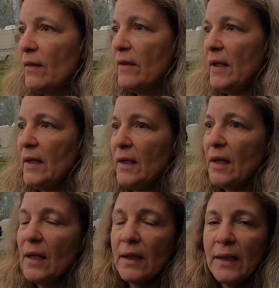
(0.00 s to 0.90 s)
The
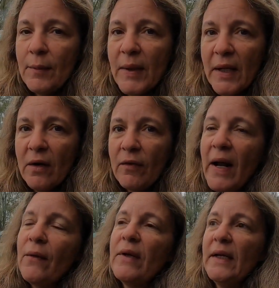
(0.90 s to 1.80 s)
limit
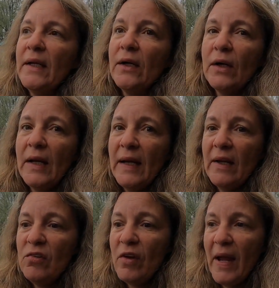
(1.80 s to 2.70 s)
around here
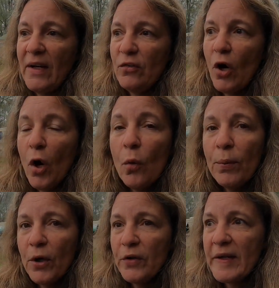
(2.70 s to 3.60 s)
is a doe
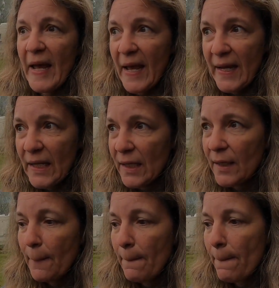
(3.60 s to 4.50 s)
per day
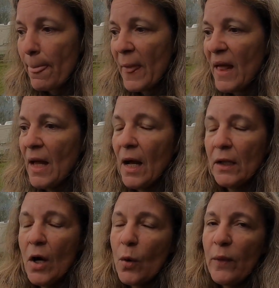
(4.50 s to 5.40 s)

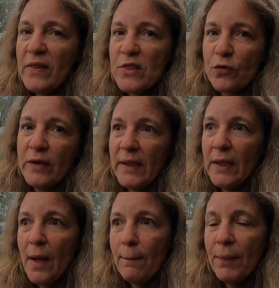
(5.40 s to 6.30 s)
along with
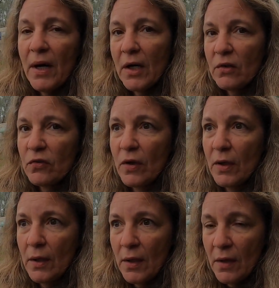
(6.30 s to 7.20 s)
three bucks
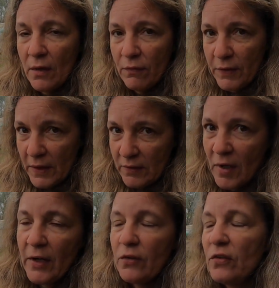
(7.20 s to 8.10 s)
for the
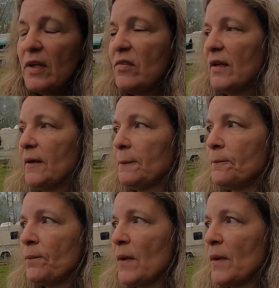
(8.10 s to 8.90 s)
entire season.